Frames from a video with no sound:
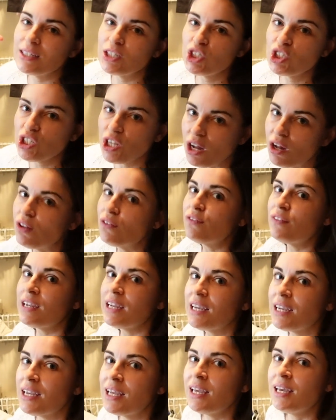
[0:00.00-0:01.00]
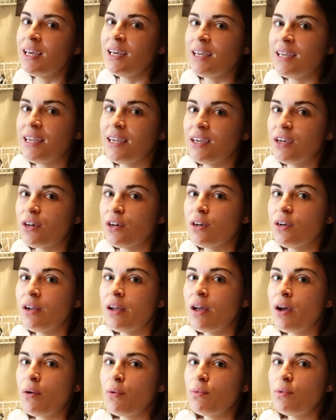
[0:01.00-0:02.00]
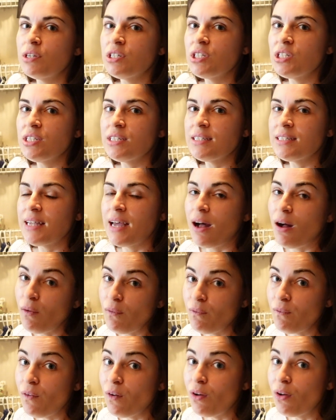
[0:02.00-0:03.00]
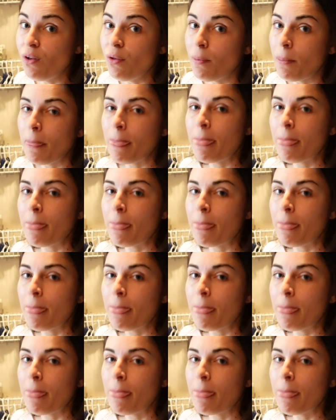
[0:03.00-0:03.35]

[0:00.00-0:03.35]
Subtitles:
shelving here, which is helpful